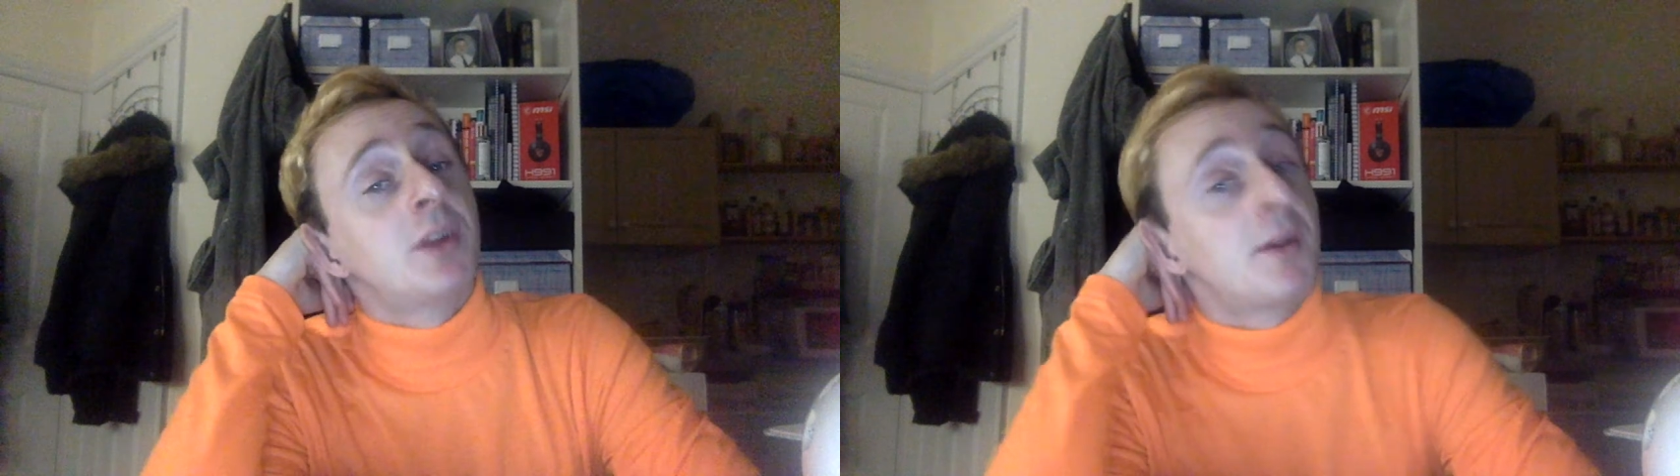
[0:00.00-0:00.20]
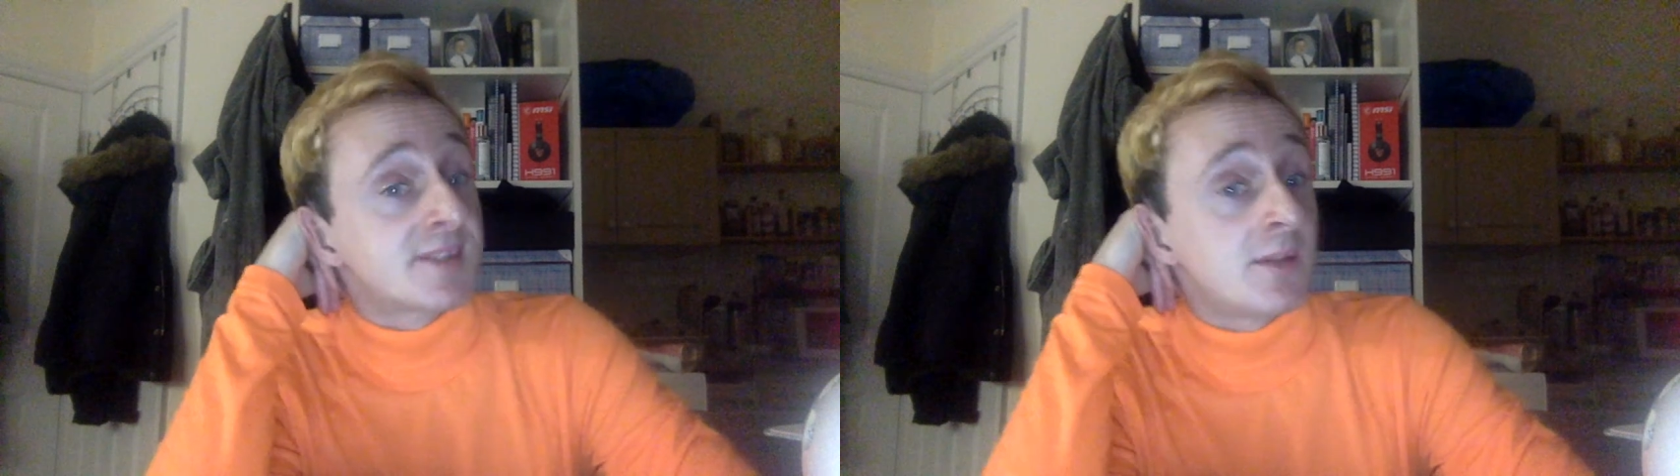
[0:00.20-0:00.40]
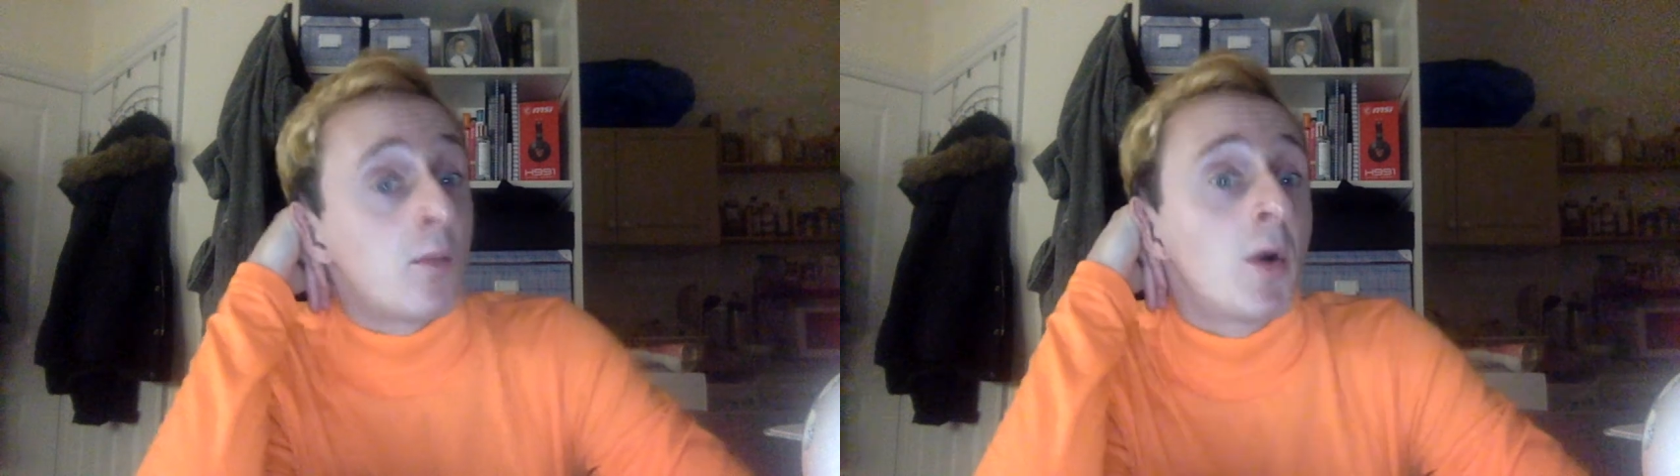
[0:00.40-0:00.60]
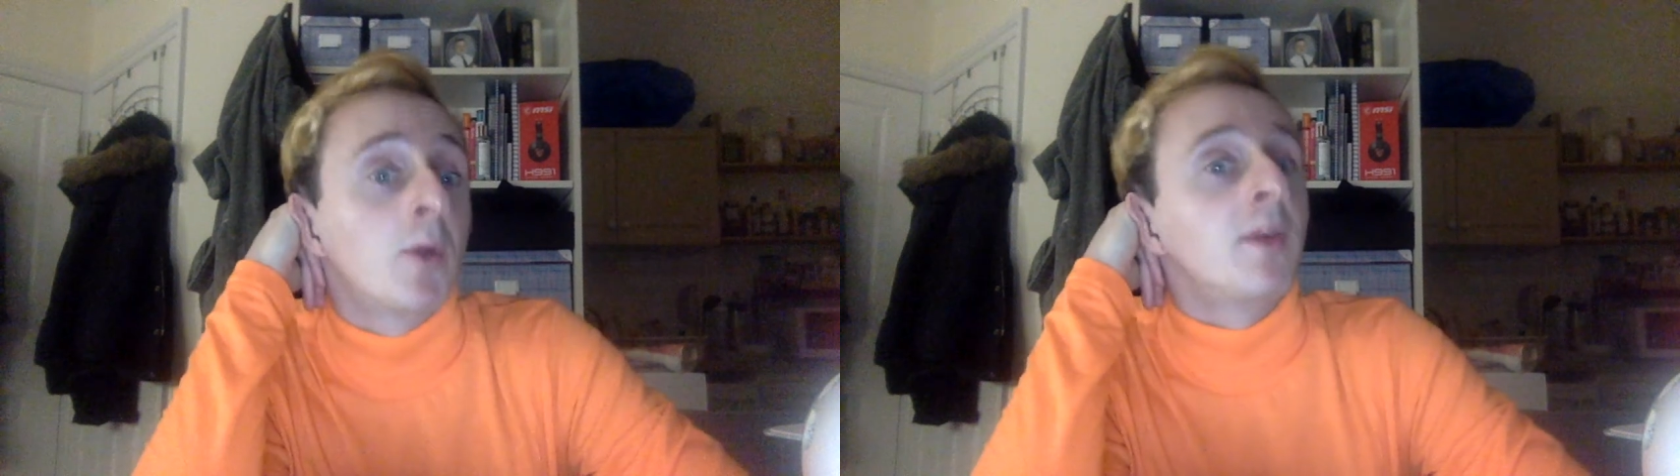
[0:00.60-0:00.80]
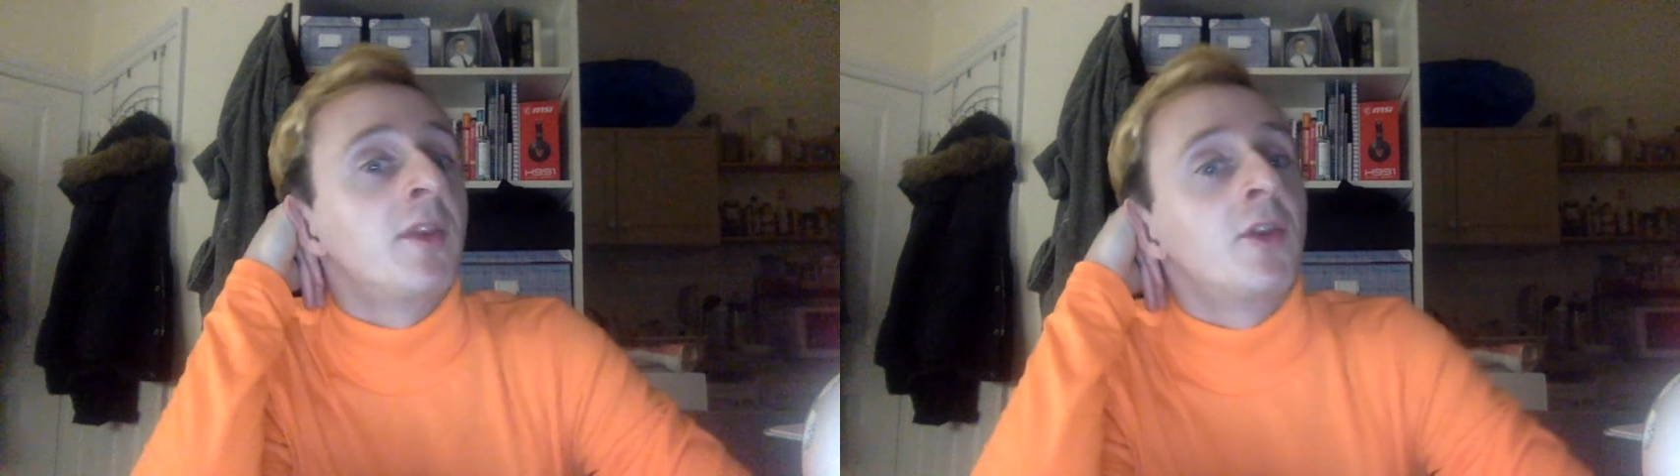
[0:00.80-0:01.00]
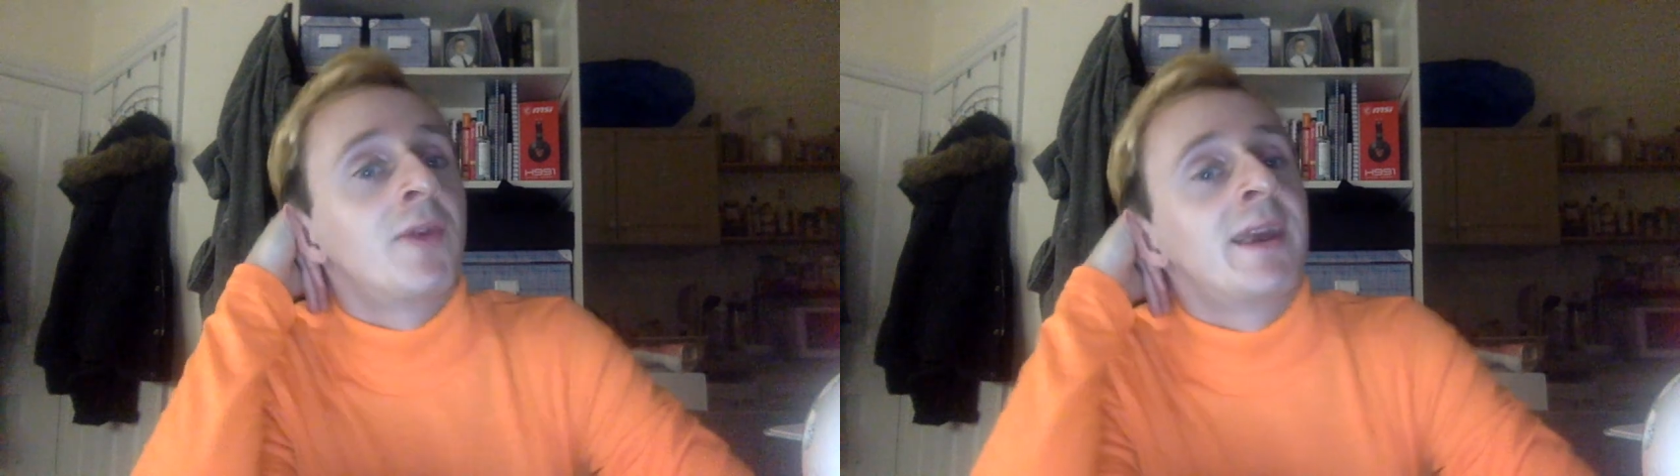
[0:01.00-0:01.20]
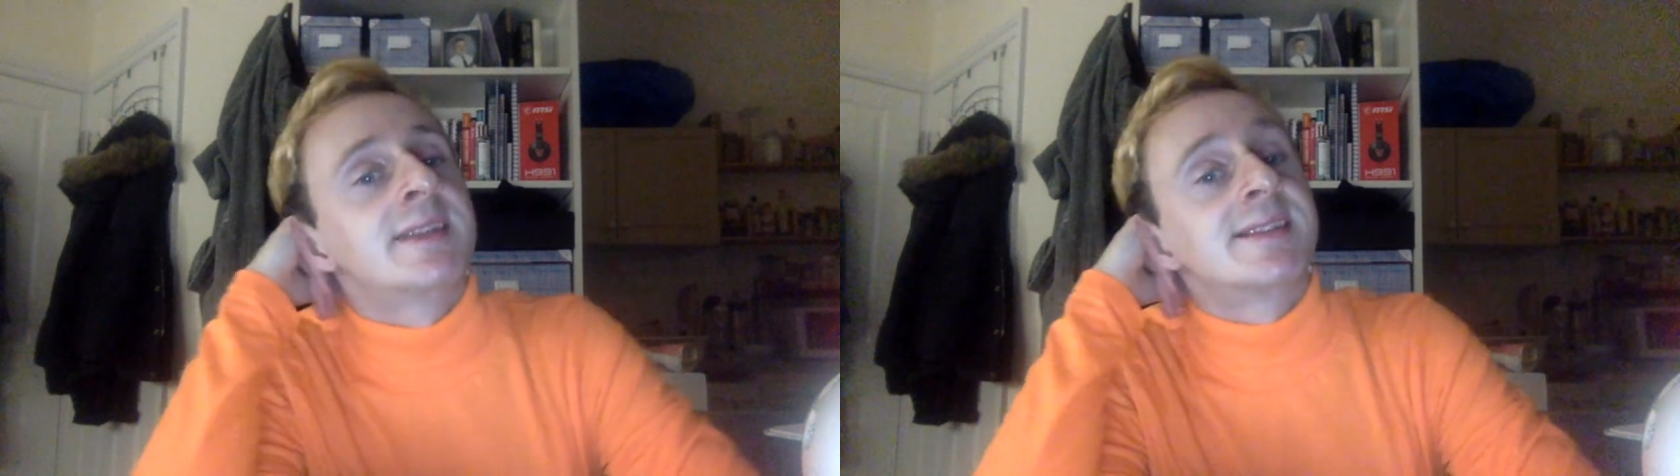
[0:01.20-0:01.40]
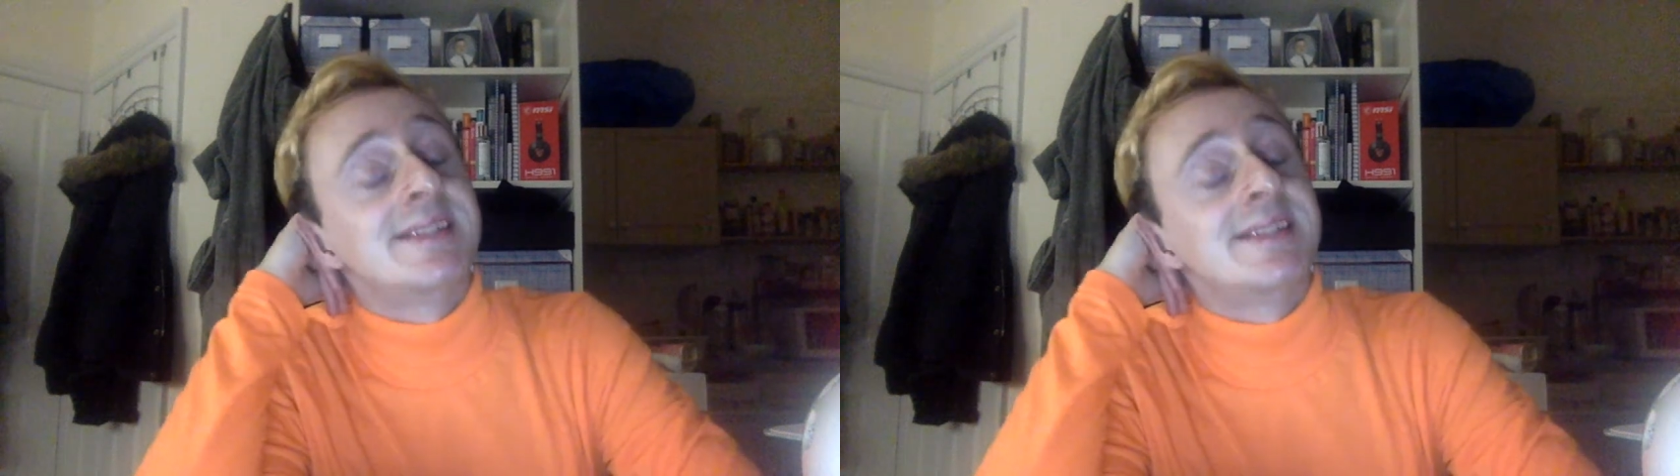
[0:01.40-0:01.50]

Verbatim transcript: of someone with Uranus